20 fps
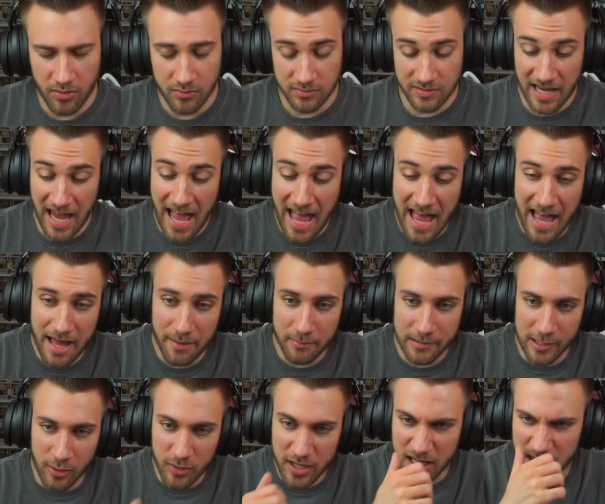Damn,
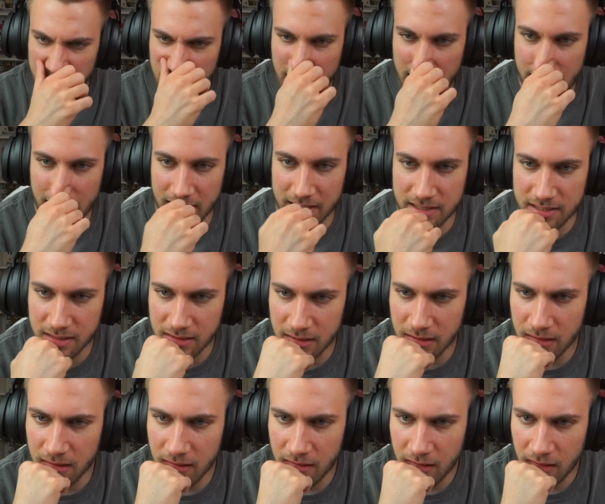look at
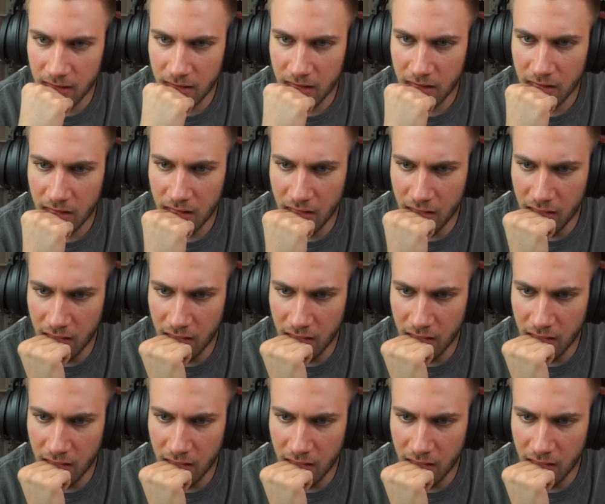that.